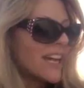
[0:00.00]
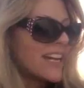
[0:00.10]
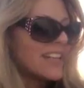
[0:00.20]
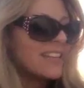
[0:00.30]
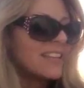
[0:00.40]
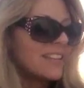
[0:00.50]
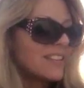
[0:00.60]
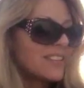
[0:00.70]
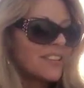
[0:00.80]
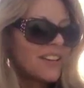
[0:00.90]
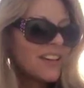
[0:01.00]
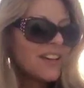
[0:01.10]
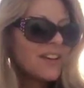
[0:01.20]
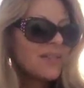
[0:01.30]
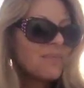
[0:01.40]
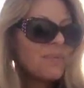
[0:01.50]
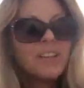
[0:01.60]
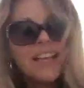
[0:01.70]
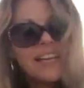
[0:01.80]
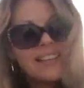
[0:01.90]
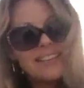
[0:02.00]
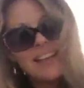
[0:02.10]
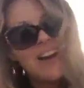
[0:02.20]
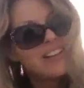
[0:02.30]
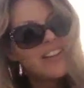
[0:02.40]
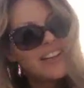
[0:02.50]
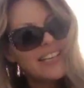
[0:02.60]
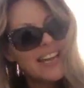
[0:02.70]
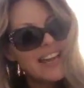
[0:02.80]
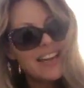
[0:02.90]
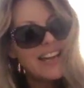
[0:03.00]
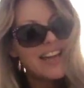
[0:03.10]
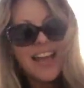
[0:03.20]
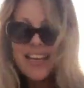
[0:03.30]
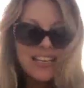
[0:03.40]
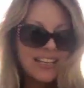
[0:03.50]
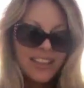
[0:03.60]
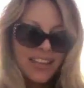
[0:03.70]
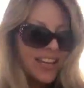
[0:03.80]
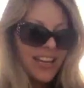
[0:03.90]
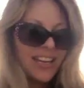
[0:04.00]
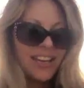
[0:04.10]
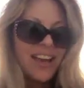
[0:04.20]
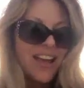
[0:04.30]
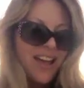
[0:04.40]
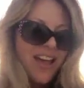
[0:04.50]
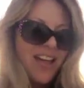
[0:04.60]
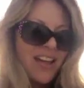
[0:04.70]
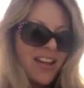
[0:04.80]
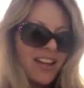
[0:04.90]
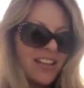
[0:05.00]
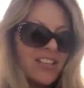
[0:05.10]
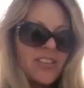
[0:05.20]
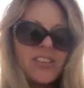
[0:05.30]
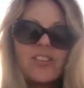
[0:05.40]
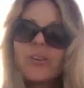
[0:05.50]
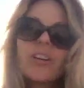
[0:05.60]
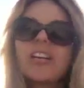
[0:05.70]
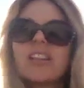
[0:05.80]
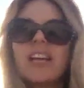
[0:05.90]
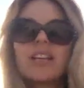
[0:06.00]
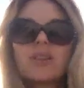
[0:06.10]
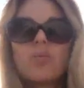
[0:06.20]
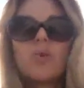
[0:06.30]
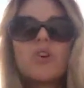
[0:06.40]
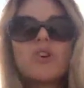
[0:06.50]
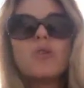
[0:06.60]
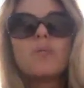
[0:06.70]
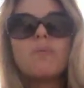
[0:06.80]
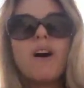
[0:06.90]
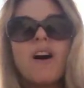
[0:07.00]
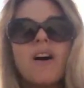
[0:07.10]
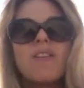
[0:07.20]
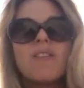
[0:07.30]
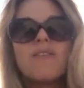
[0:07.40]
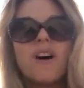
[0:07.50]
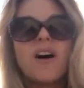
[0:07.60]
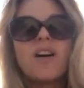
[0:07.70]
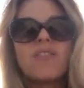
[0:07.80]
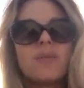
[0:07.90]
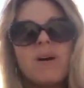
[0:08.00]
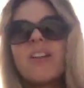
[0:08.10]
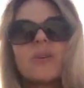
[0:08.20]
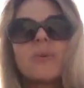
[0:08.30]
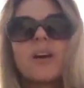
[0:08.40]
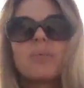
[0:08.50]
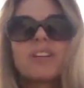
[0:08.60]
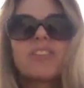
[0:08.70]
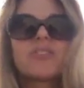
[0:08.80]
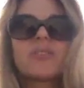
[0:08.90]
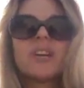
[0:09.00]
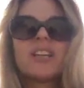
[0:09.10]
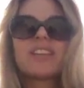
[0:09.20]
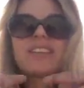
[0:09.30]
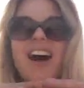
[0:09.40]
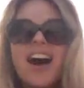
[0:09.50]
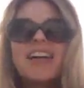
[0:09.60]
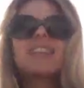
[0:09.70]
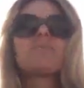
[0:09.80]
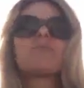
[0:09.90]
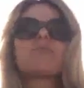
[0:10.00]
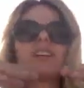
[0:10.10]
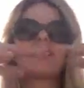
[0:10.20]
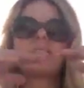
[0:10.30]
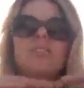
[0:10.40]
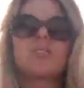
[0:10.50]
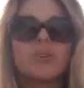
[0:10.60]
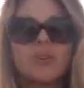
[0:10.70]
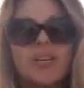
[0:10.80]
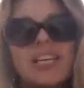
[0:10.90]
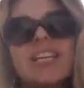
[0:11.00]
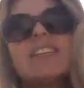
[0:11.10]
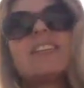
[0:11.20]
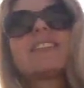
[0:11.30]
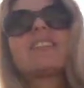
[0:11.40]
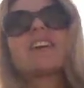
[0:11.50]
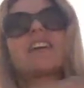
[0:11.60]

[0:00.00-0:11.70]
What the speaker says: in this place that, unlike anything, you're in like the womb of the mother, right? Because the tide's moving, so you're in this like